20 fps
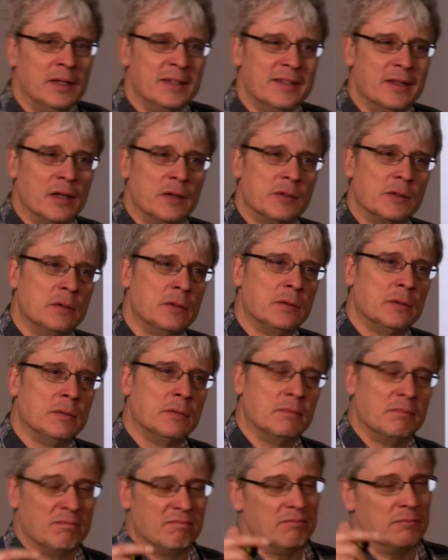it doesn't,
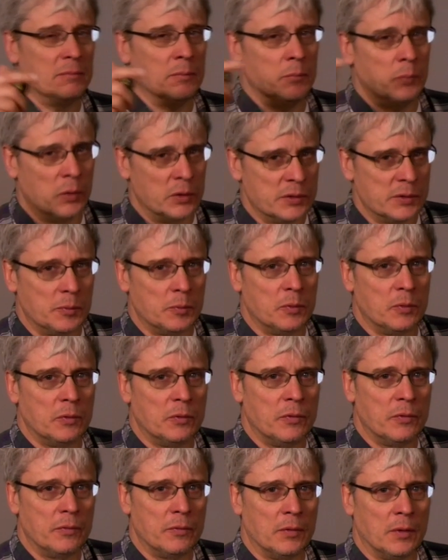in
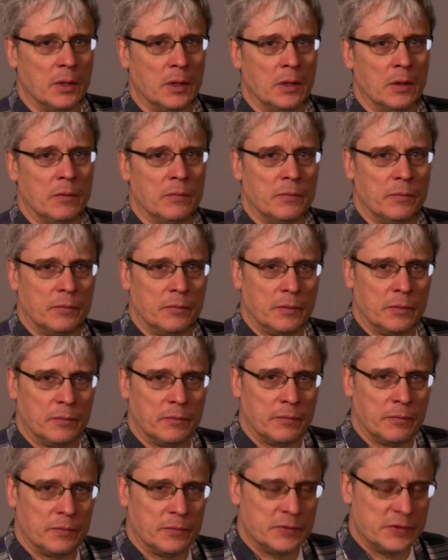principle, uh,
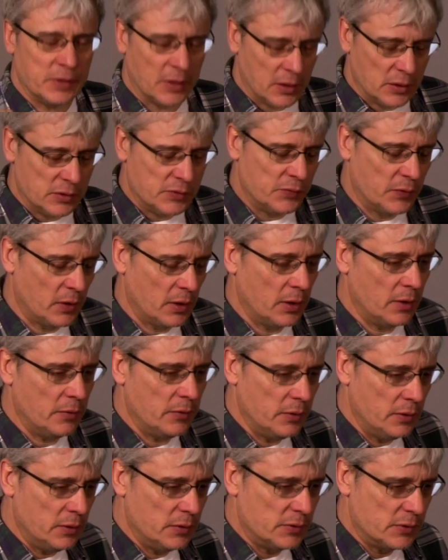satisfy
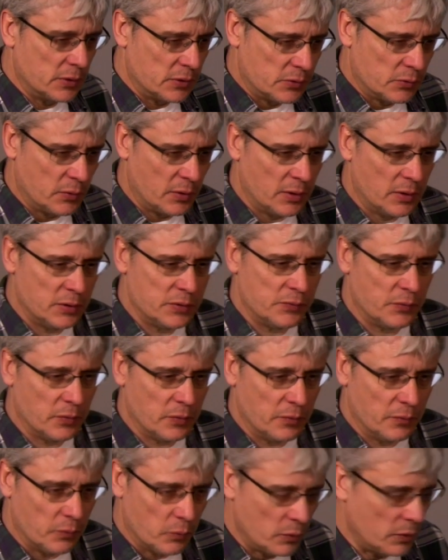the six credits for
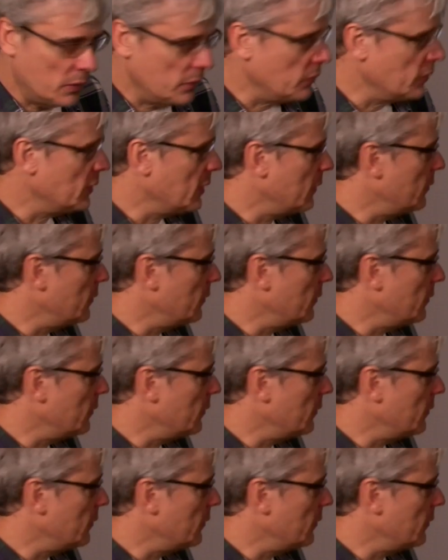the 400